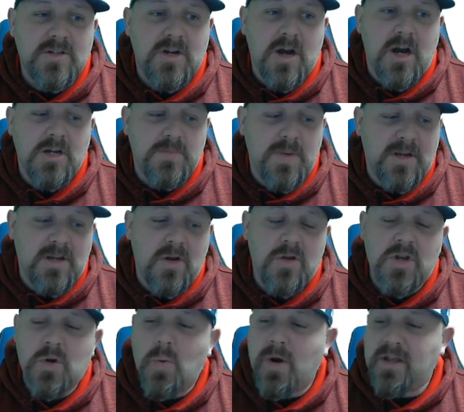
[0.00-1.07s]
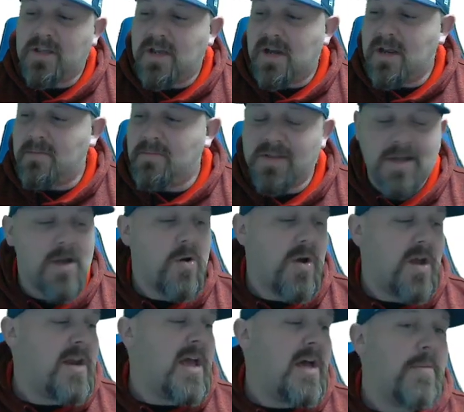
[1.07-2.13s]
your cards picked out. You don't want to get in and be like,
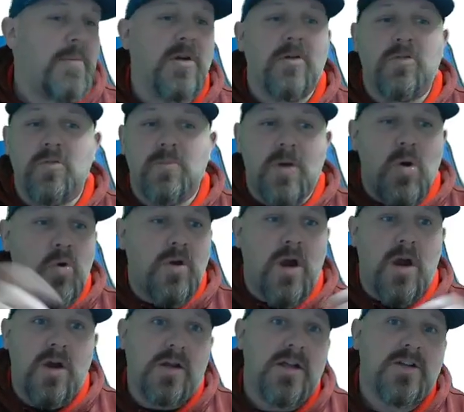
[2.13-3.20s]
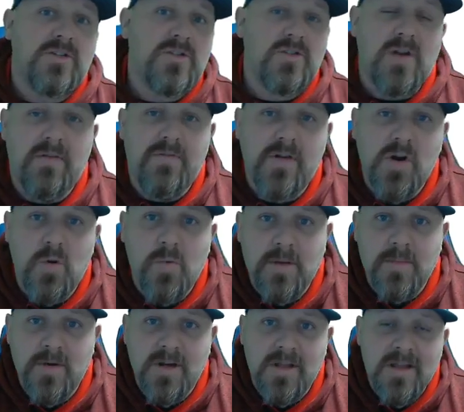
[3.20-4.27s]
okay, now I'm going to go through my whole card collection, try to figure out what
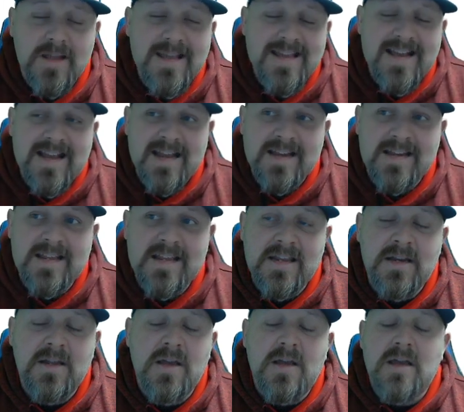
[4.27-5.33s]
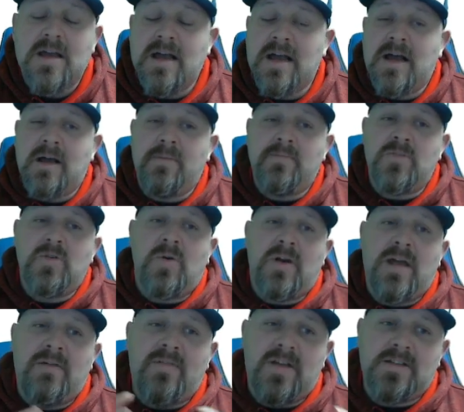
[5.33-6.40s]
I need. You want
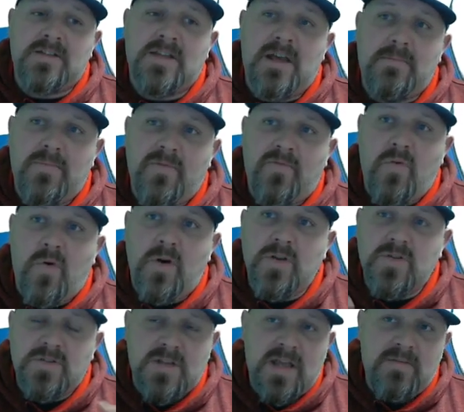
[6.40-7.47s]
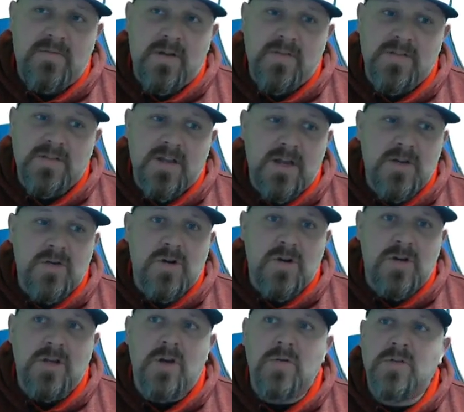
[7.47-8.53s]
to have that set before you save it on the site. You're
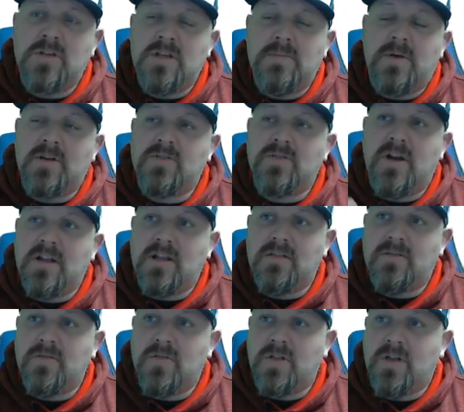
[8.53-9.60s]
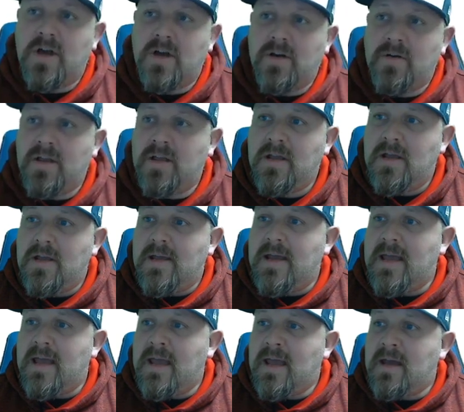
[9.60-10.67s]
good to go, and you keep on trying to get through the lottery.
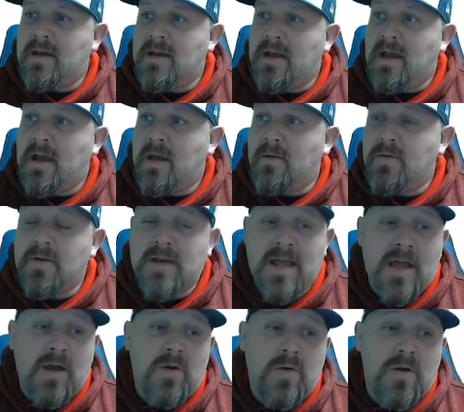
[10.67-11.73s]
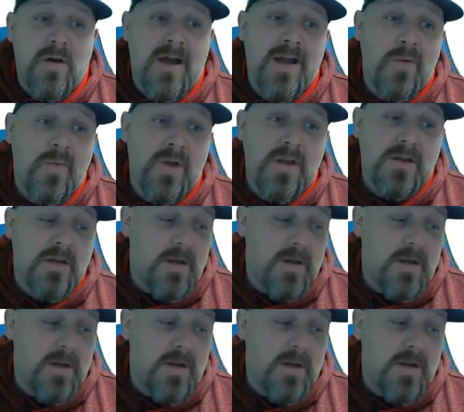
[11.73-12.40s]
And now I wait.